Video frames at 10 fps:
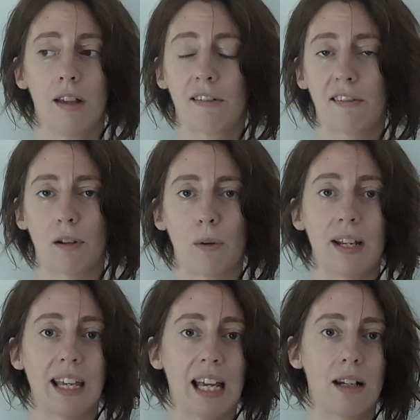So
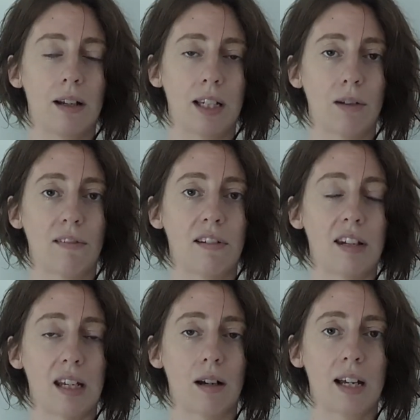again, I use a
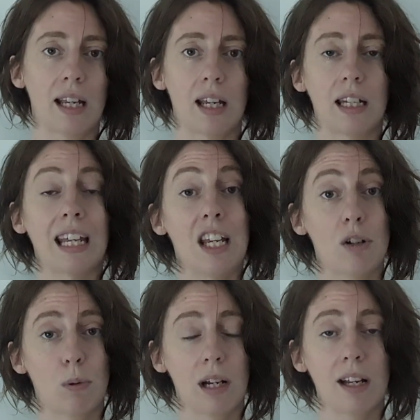DI, an
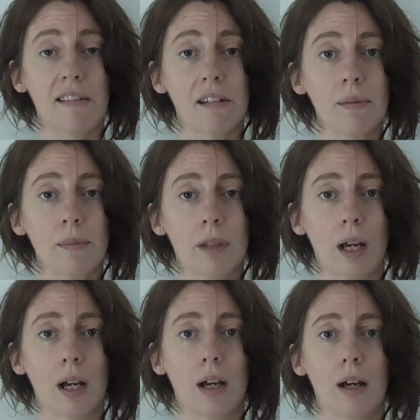equalizer.
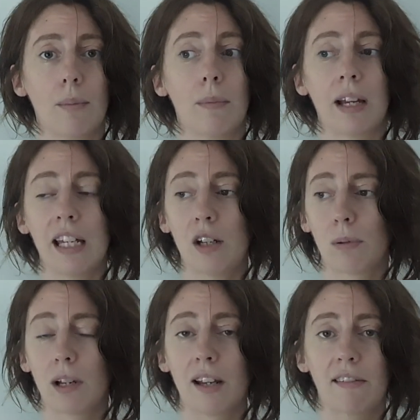An
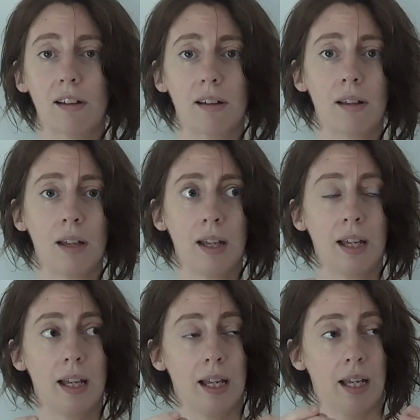equalizer
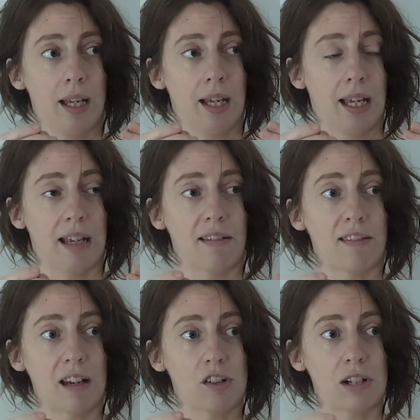is
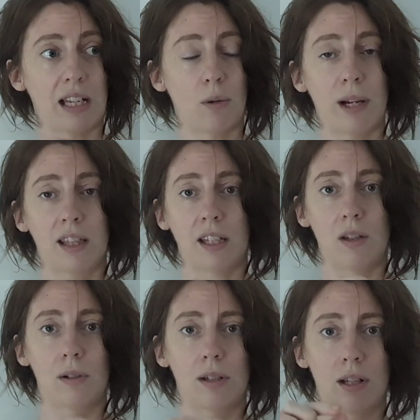essentially a way that
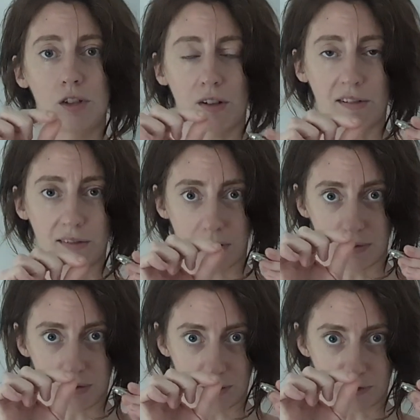you can adjust the